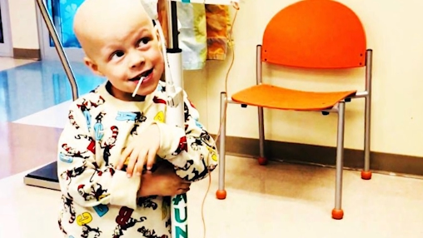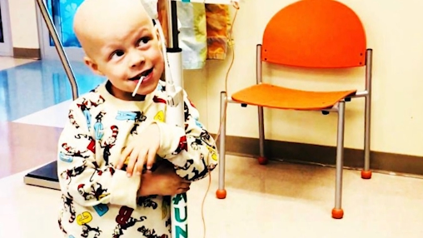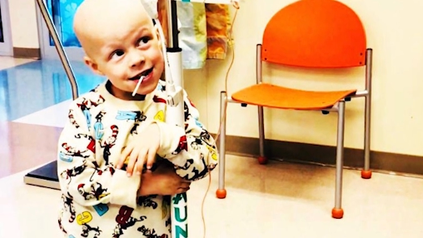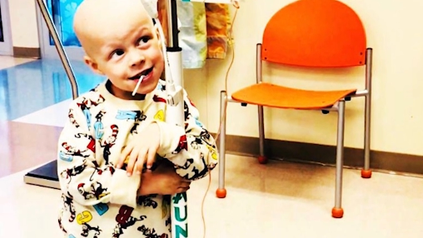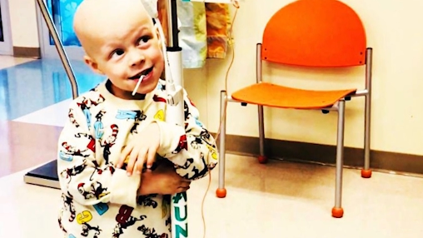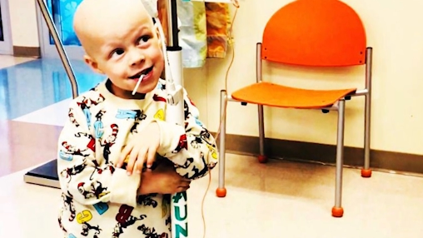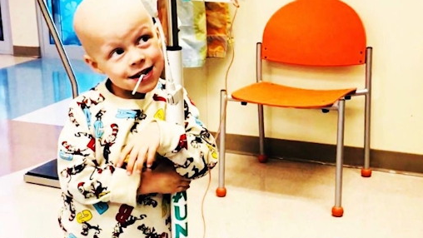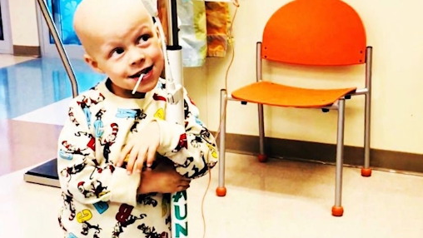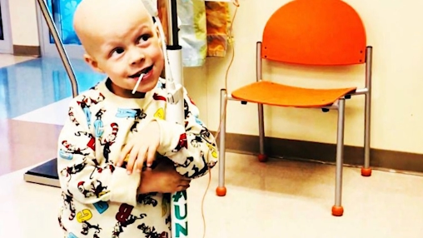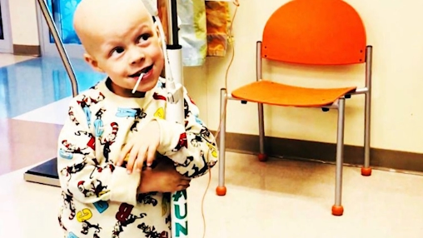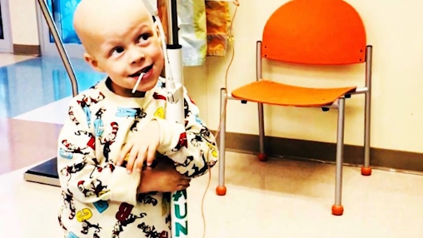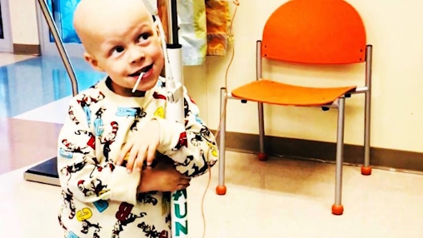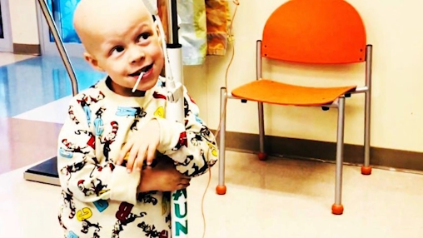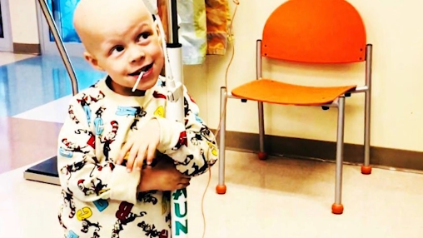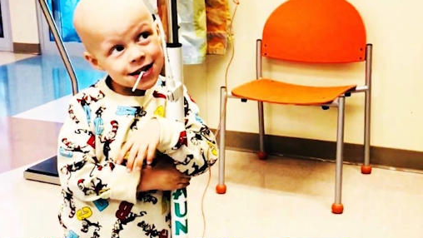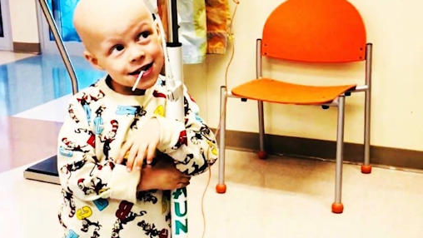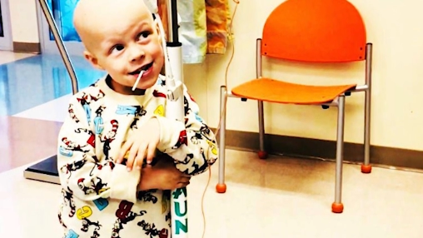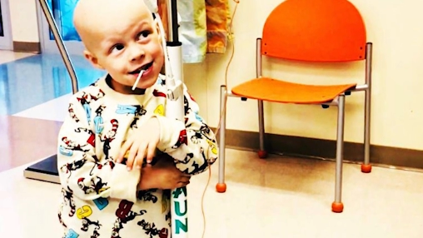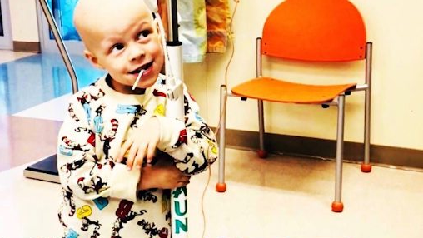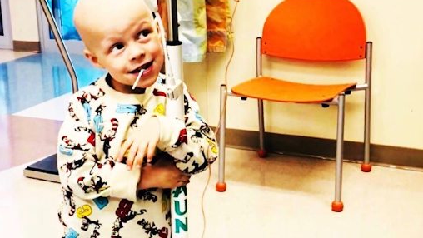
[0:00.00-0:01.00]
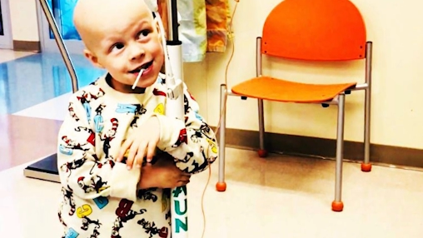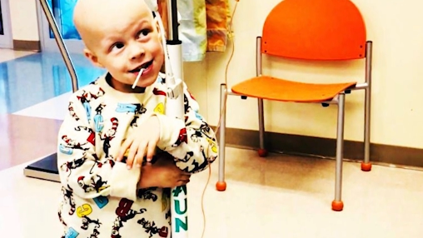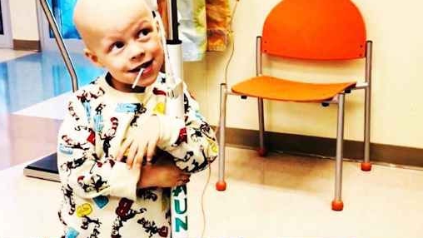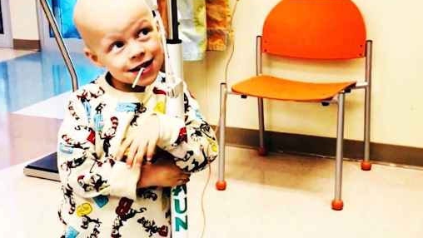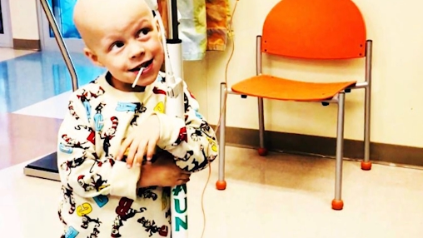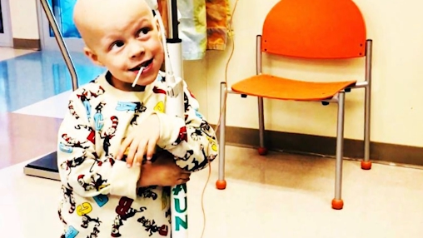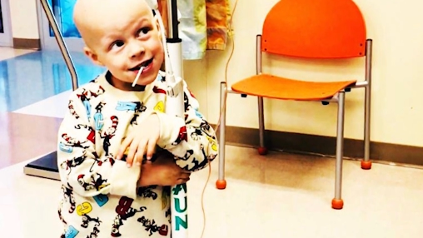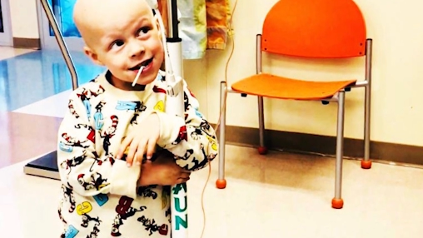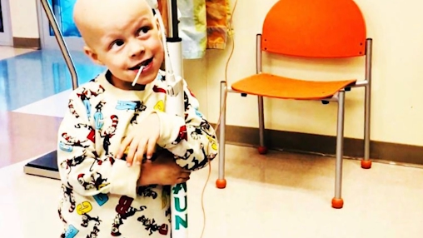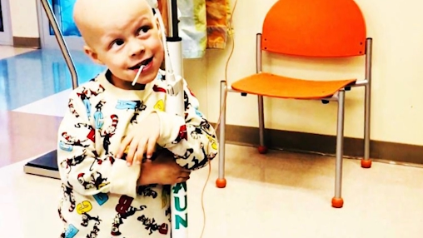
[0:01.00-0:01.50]
and we have pictures
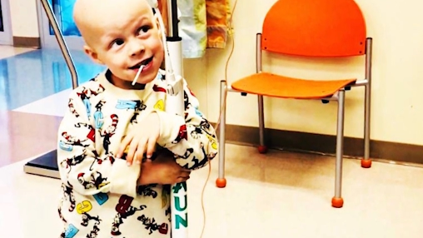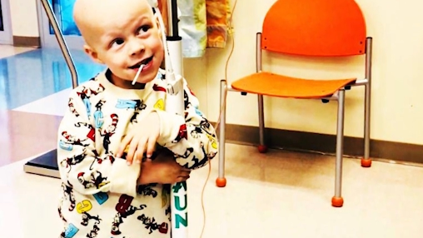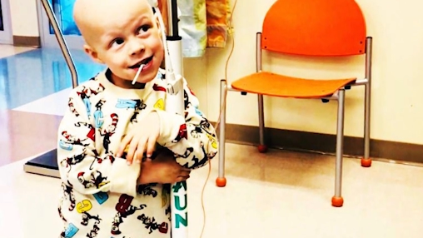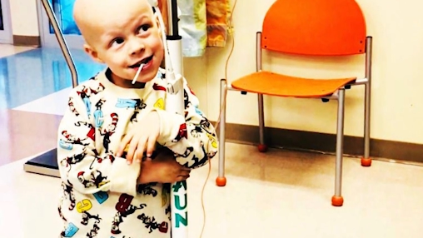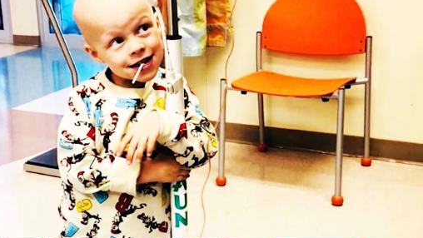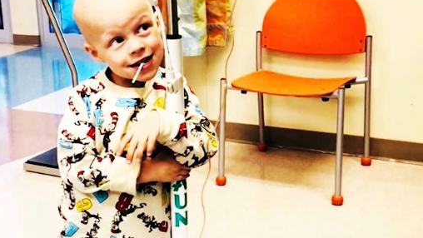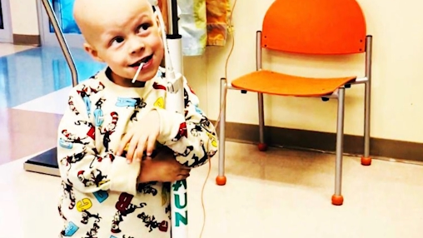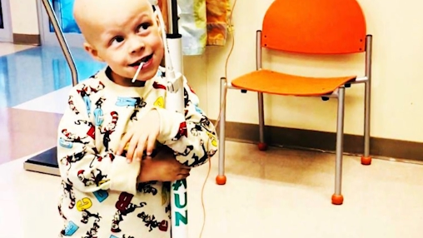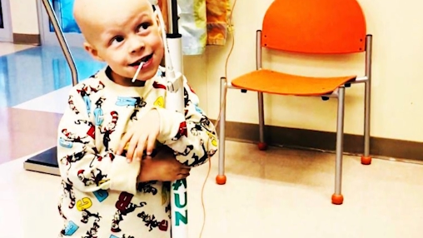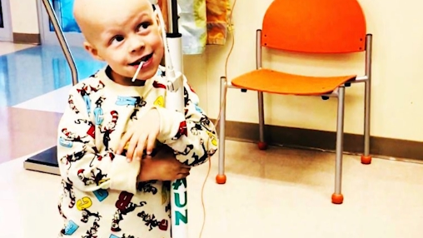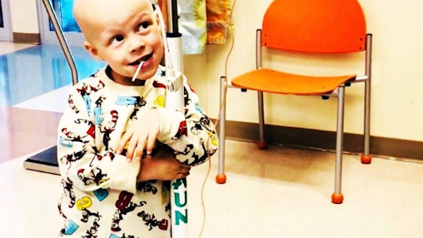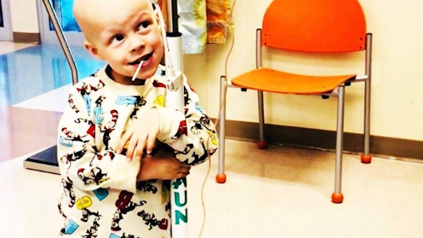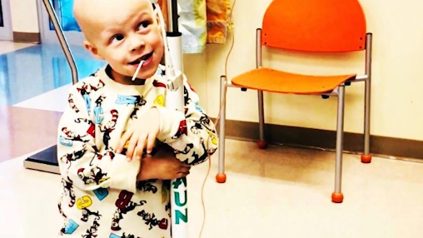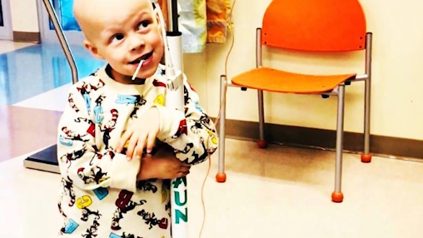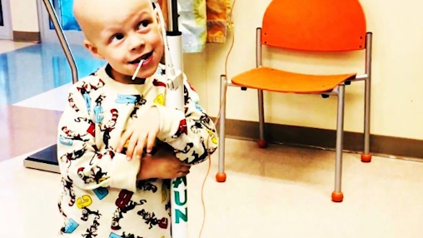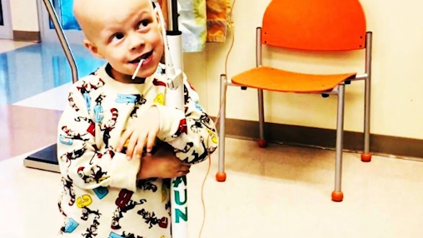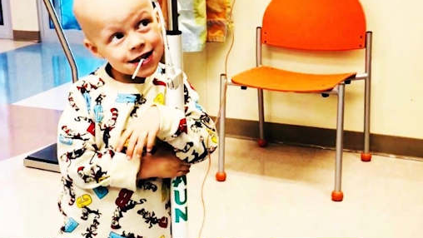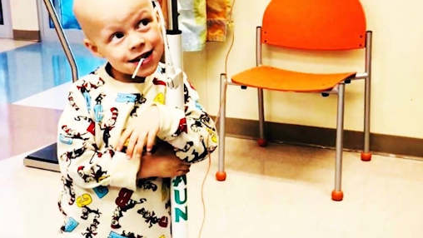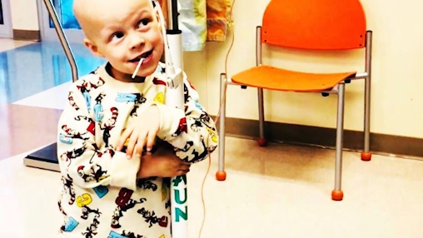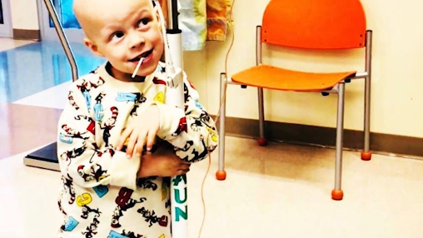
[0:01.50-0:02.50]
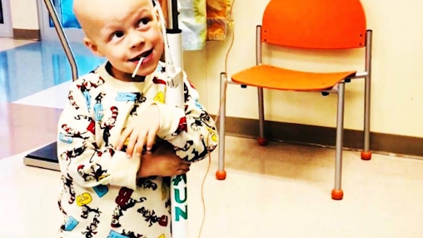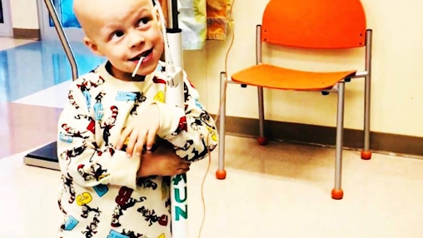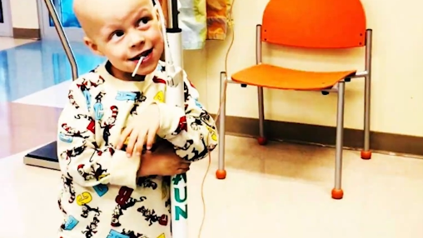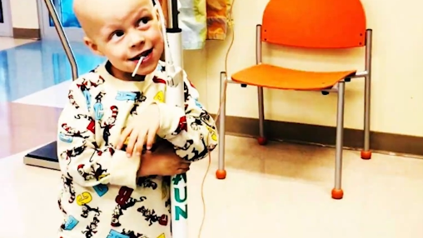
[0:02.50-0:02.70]
of him camping, and those are the